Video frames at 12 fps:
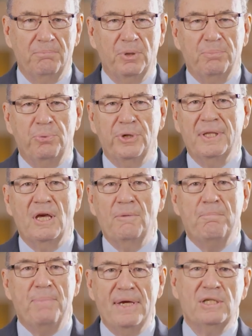but putting their
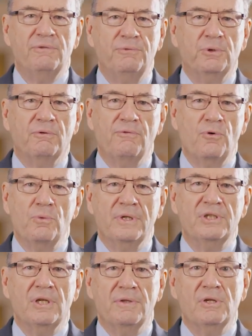best foot
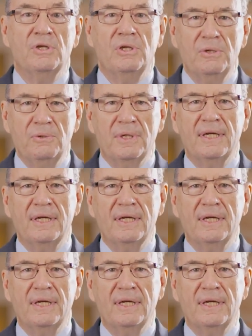forward so that you